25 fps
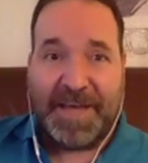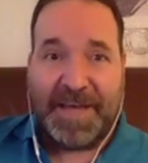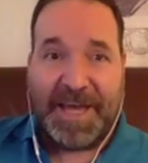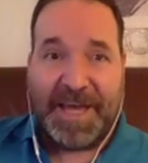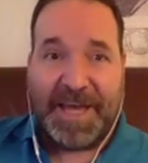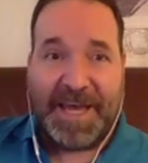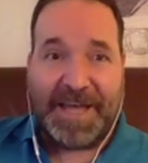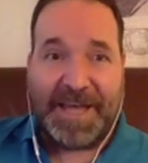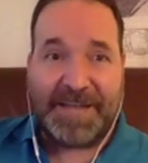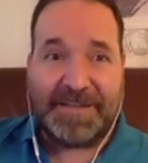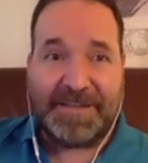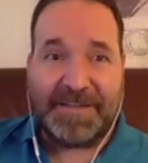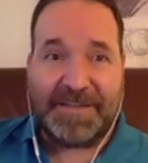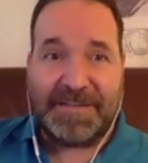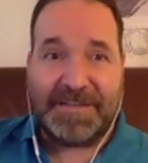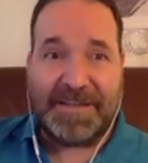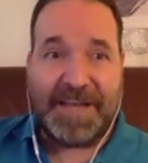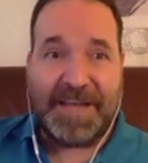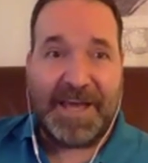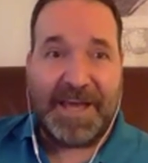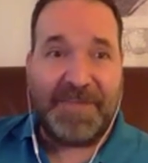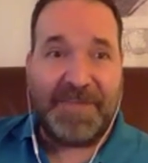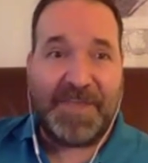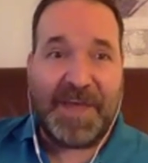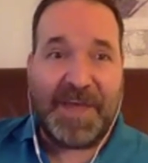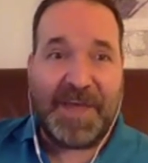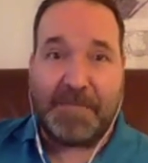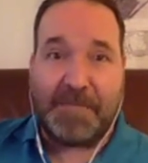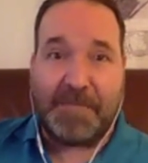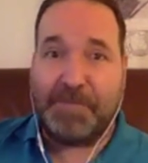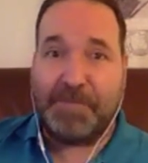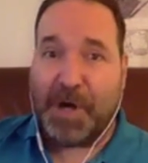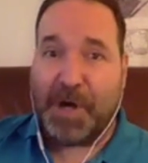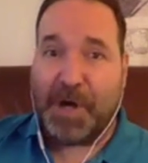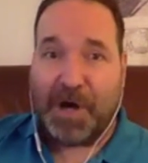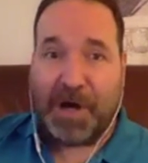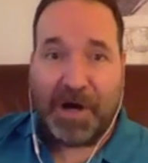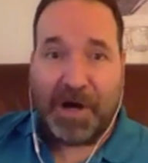at that
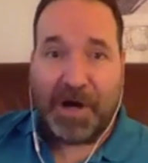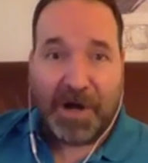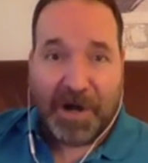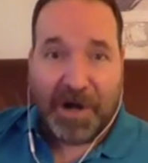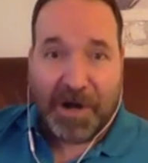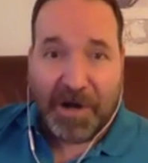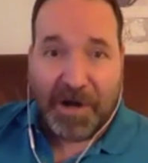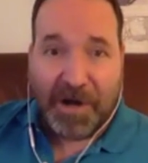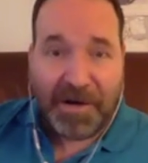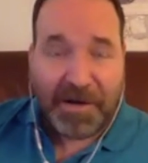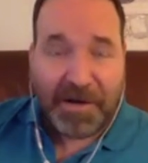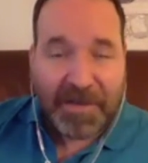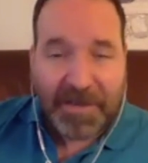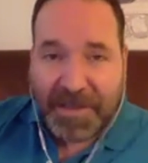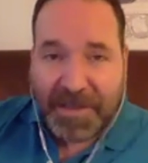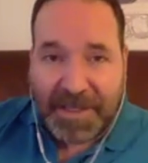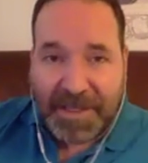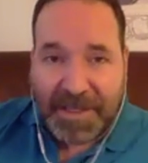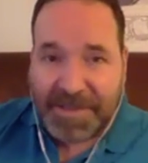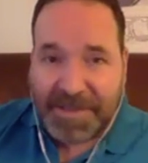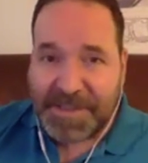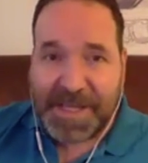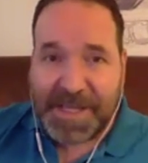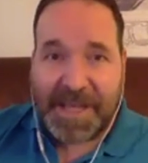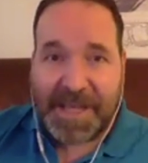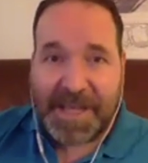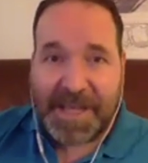bar in San